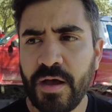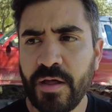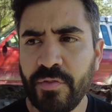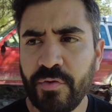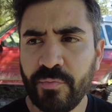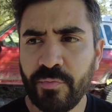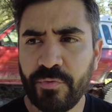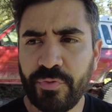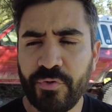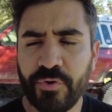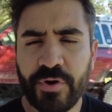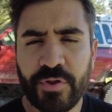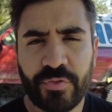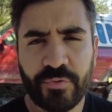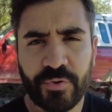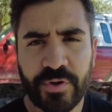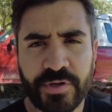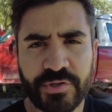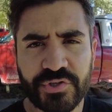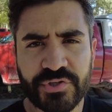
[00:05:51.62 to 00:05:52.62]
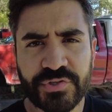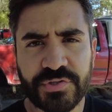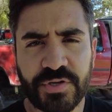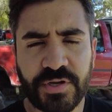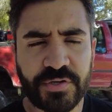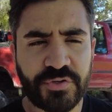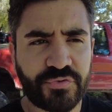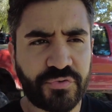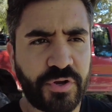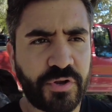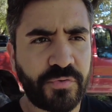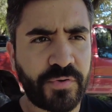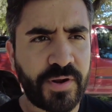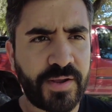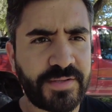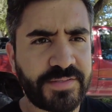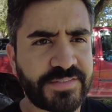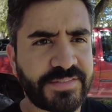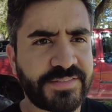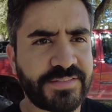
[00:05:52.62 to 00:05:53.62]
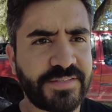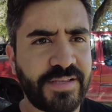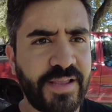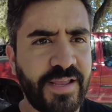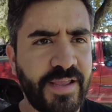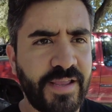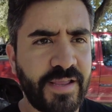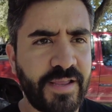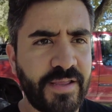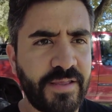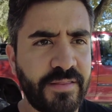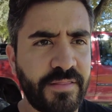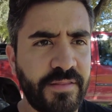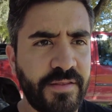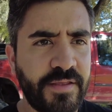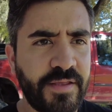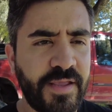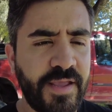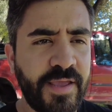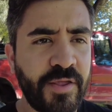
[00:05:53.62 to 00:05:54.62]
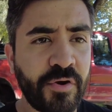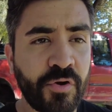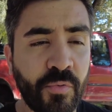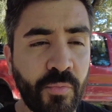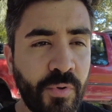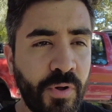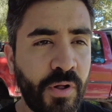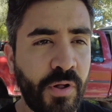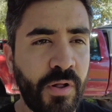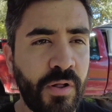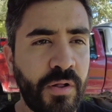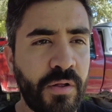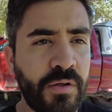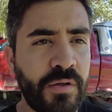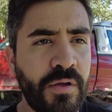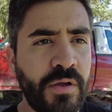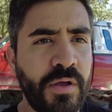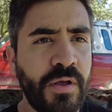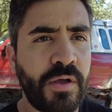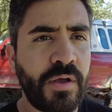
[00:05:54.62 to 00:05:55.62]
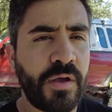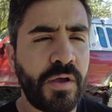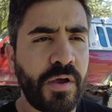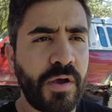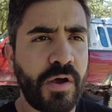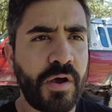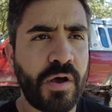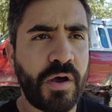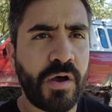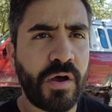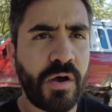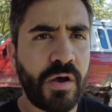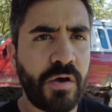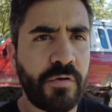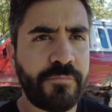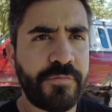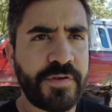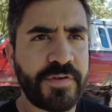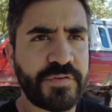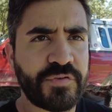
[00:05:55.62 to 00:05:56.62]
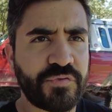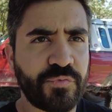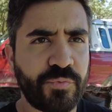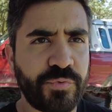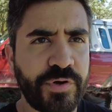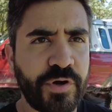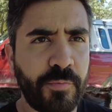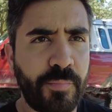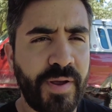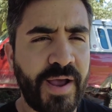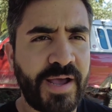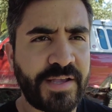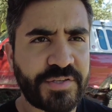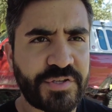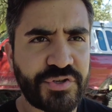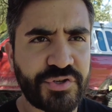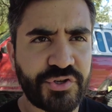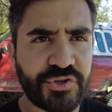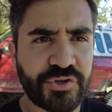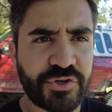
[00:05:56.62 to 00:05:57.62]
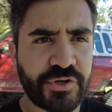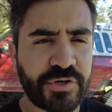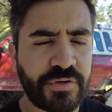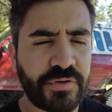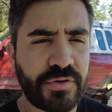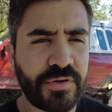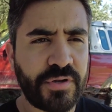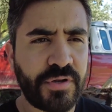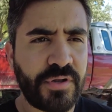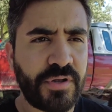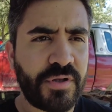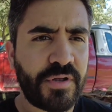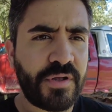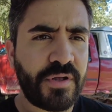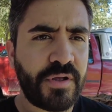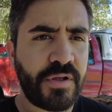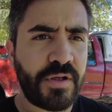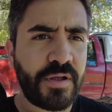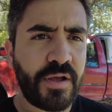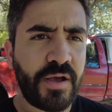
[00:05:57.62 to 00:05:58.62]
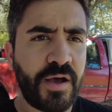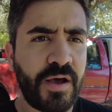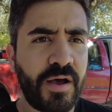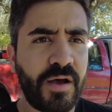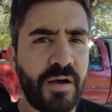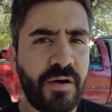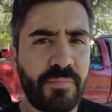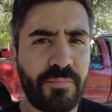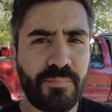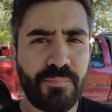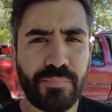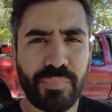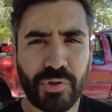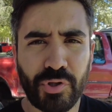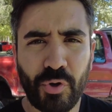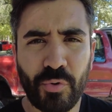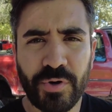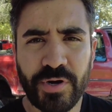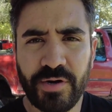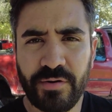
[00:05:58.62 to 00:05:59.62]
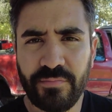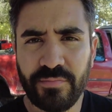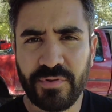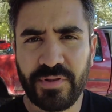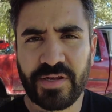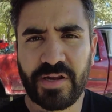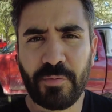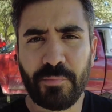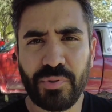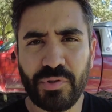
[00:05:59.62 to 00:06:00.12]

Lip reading: There were 33-inch treadwrights, and the inner wall of his rear passenger bloated like a